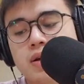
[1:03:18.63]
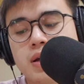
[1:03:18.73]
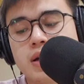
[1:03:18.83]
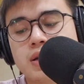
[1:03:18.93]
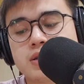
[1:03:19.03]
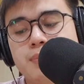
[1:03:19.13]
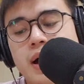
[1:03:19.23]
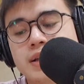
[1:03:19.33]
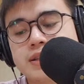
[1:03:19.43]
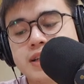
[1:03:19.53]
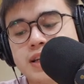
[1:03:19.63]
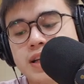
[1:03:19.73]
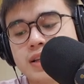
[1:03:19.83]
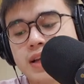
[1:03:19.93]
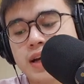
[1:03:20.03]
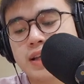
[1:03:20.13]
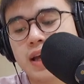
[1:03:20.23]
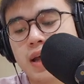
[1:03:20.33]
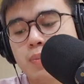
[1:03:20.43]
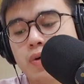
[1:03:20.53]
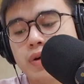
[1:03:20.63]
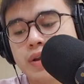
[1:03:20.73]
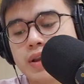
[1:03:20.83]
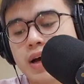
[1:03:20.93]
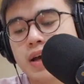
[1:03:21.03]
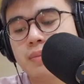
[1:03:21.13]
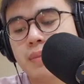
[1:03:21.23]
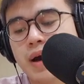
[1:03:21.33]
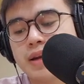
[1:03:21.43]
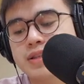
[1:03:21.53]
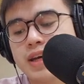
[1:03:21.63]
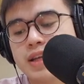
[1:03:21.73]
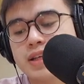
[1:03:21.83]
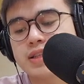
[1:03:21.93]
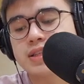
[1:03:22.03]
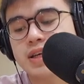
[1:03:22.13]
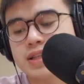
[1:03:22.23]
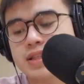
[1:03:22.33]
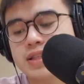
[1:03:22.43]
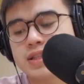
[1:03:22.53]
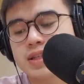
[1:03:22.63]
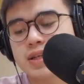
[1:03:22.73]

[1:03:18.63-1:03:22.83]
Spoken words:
it is by taking 98.9 minus 86.